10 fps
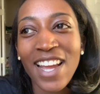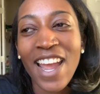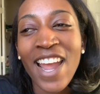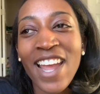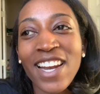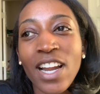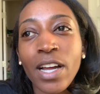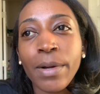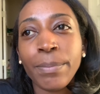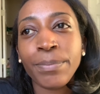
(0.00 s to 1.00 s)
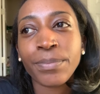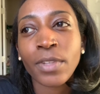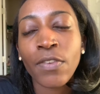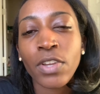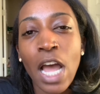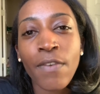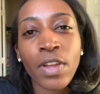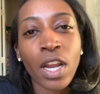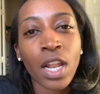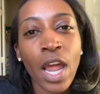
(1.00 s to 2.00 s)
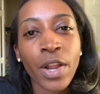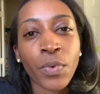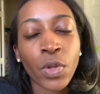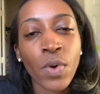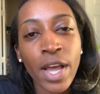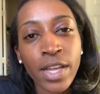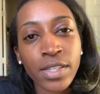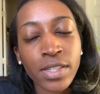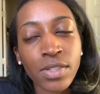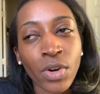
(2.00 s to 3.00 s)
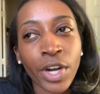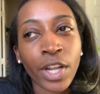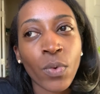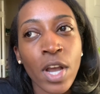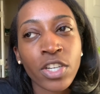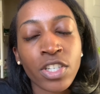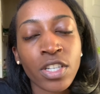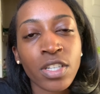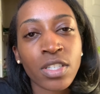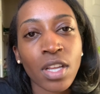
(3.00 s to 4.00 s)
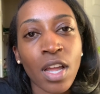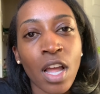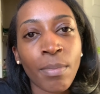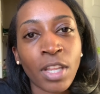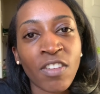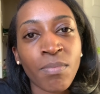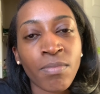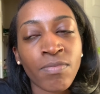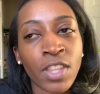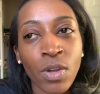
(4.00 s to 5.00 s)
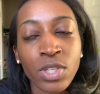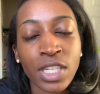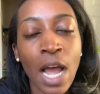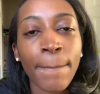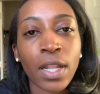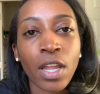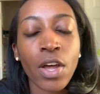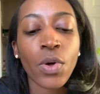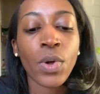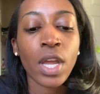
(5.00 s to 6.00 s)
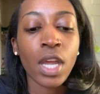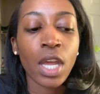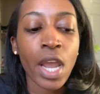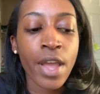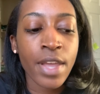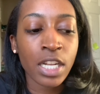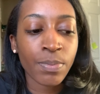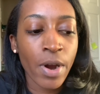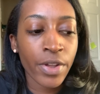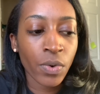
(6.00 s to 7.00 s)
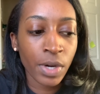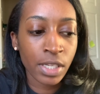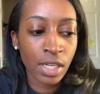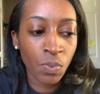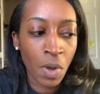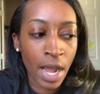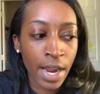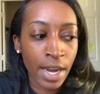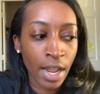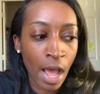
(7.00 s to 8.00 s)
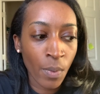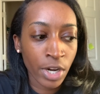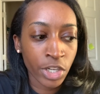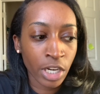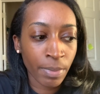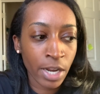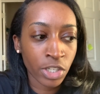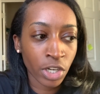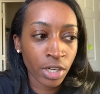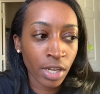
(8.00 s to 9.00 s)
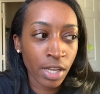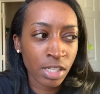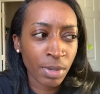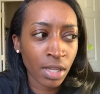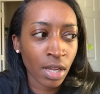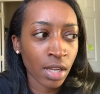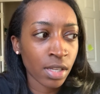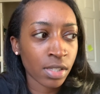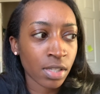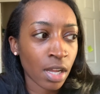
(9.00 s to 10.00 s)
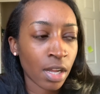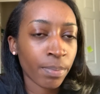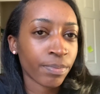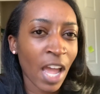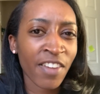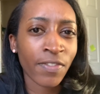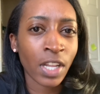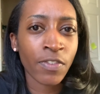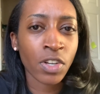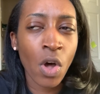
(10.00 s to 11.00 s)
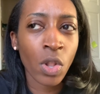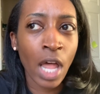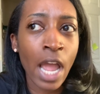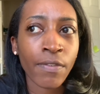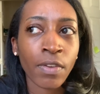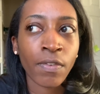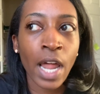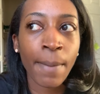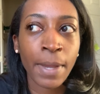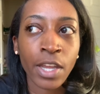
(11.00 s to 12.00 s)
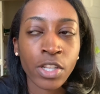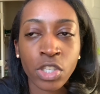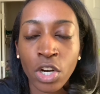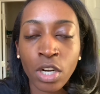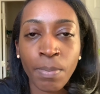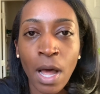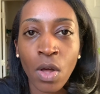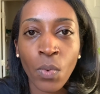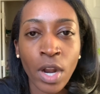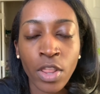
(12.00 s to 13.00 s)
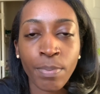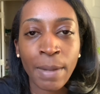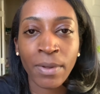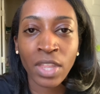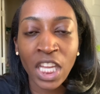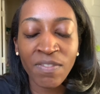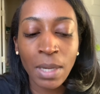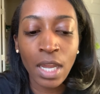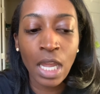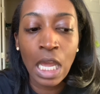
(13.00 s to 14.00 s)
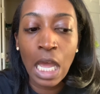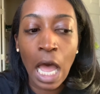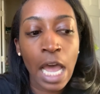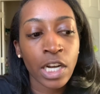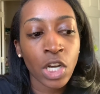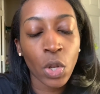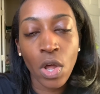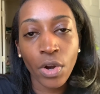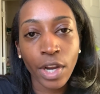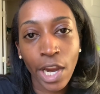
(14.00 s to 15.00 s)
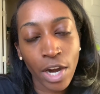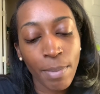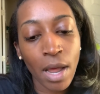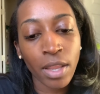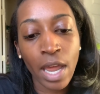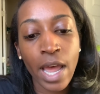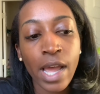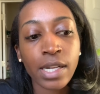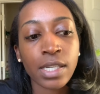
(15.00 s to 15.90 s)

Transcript: And if you have any like requests or any questions, leave those down below. And that's part of the reason why I want to share my journey, is because I've lived a whole life of like being concerned about what other people think of me. I no longer care about that.